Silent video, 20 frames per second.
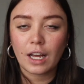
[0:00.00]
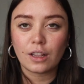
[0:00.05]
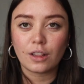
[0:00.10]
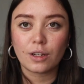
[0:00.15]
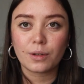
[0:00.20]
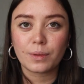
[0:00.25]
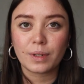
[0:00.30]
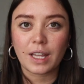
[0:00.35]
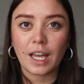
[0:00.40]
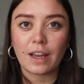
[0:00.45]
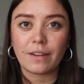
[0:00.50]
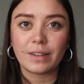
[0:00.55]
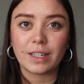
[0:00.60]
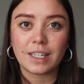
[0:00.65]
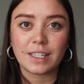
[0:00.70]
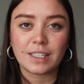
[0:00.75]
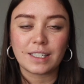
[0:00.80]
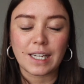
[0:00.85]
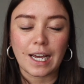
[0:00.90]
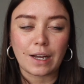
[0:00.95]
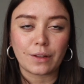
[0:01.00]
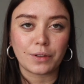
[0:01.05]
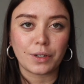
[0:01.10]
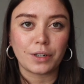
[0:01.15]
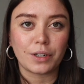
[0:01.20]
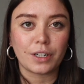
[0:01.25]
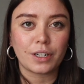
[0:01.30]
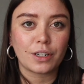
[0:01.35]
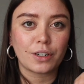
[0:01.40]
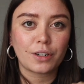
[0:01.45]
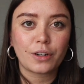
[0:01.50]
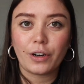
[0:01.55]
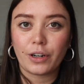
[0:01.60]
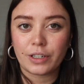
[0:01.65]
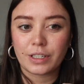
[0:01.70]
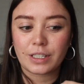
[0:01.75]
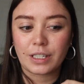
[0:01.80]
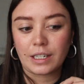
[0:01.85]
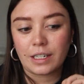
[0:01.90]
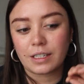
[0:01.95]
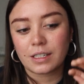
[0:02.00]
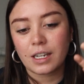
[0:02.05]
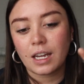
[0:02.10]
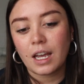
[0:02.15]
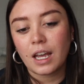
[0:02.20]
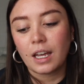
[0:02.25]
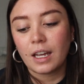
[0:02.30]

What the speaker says: Along with having downloaded content,